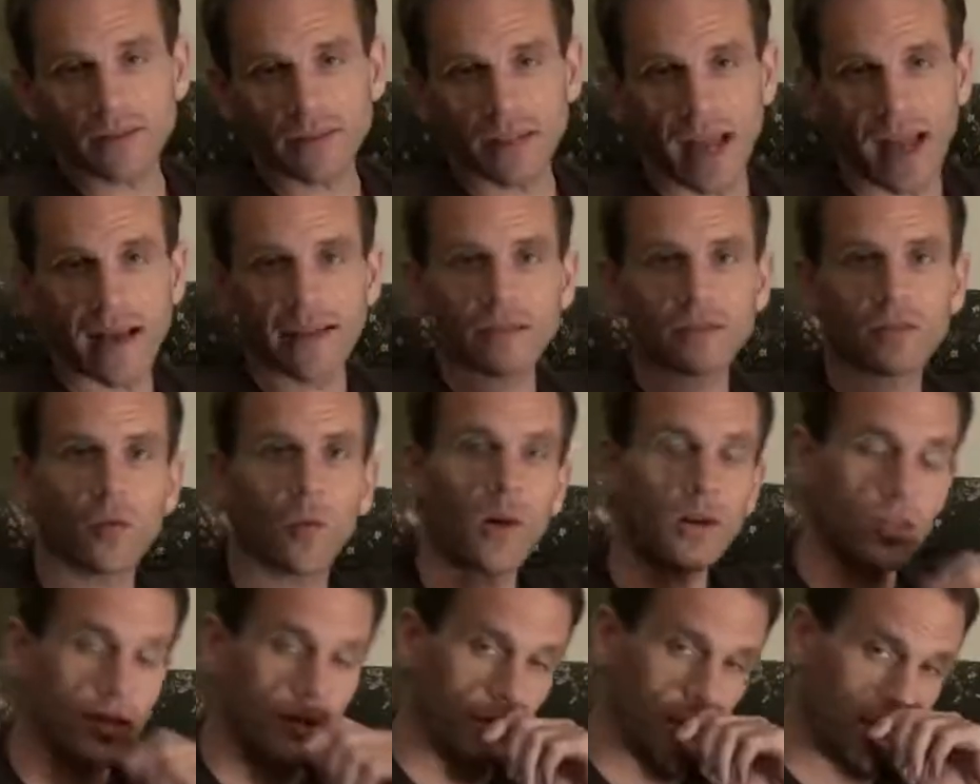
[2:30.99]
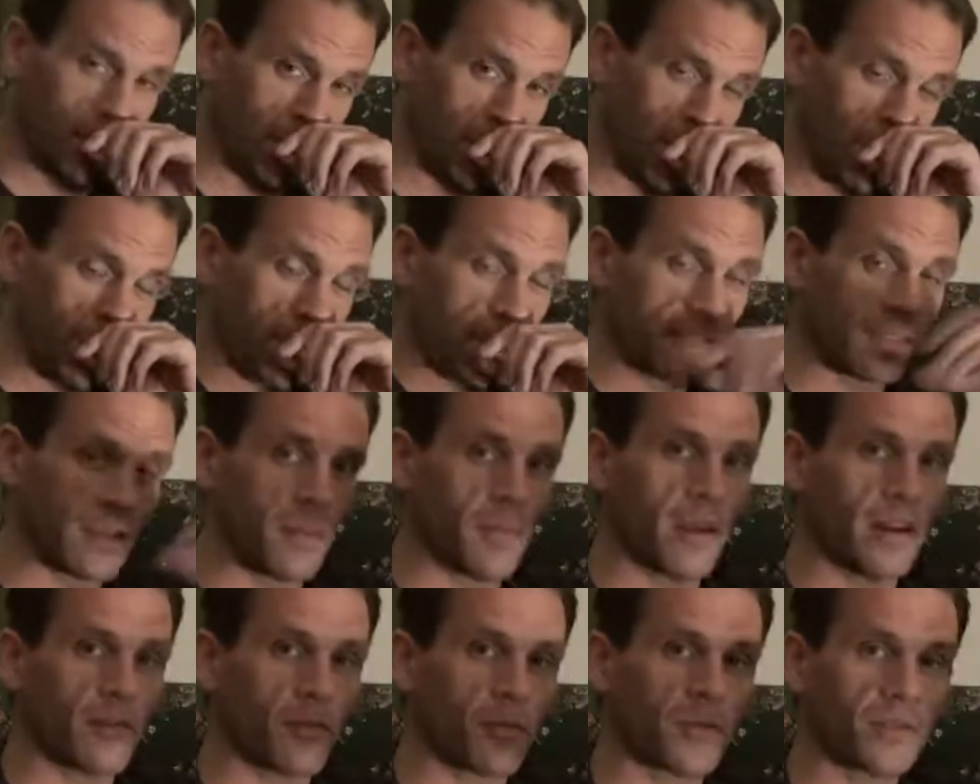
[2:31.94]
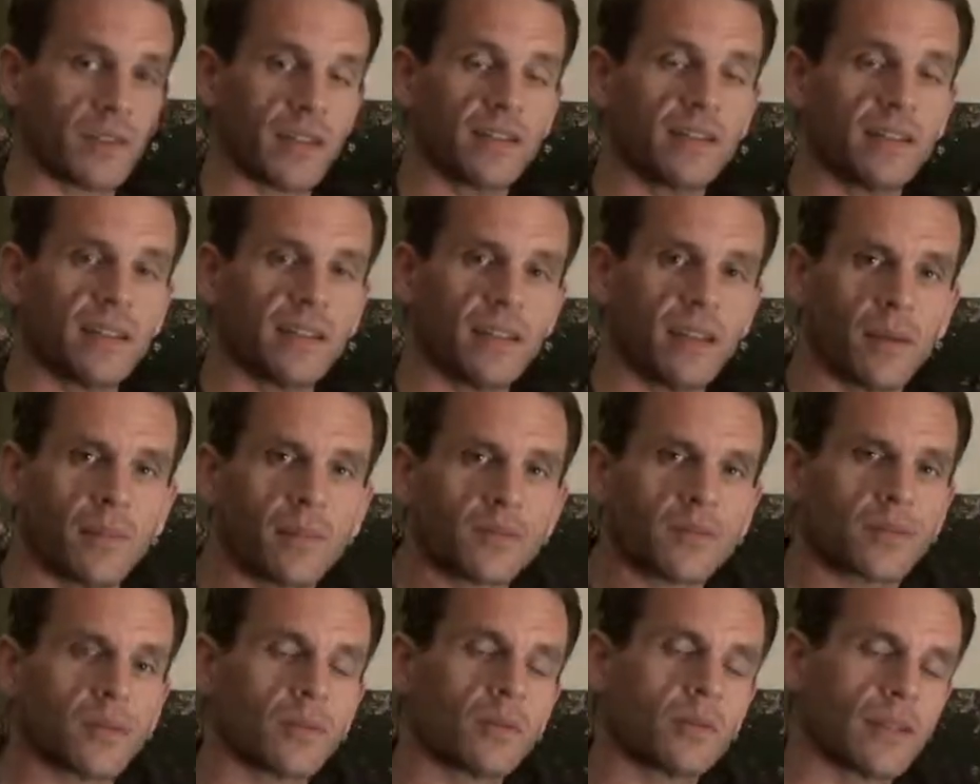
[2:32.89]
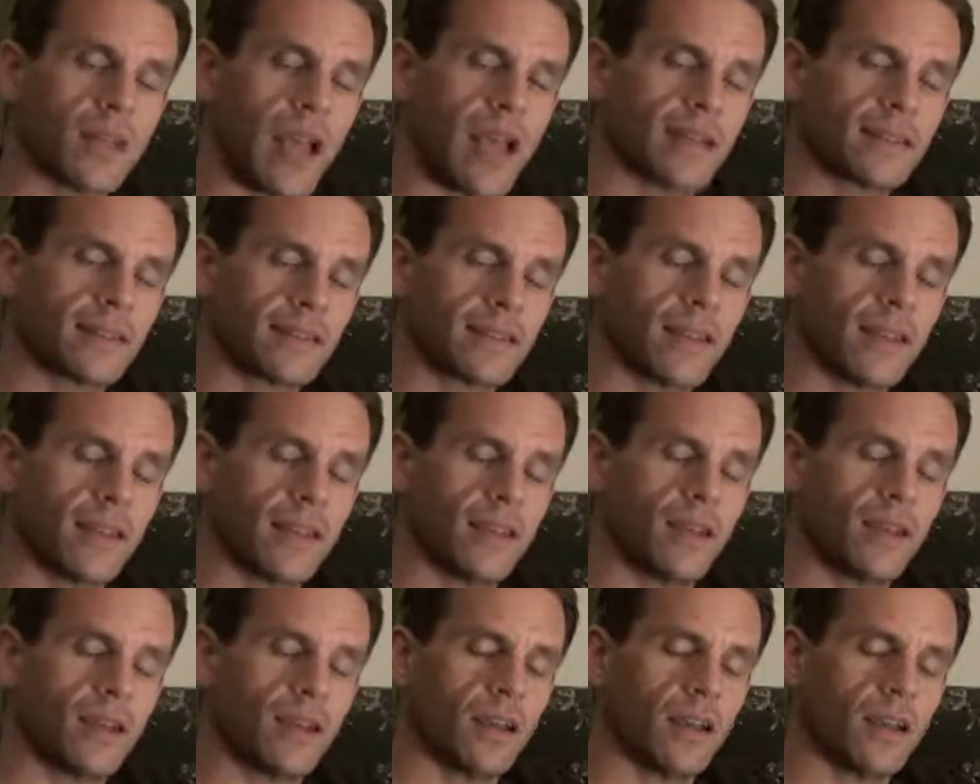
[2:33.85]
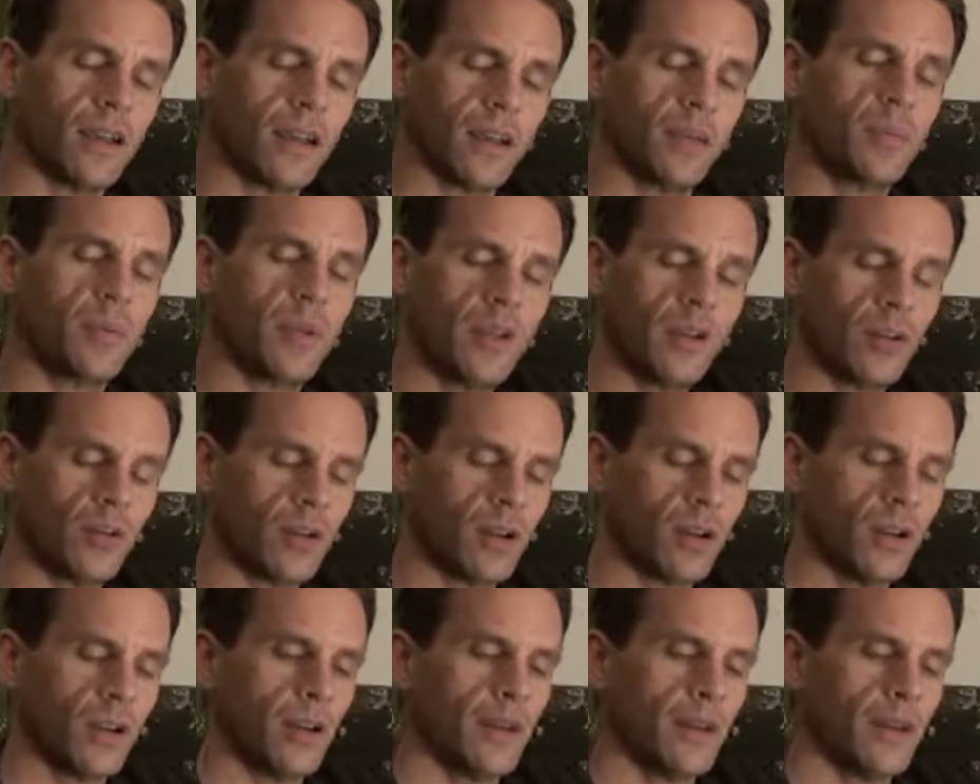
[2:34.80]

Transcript: to ask questions about things I might have presented in the episodes as they appear,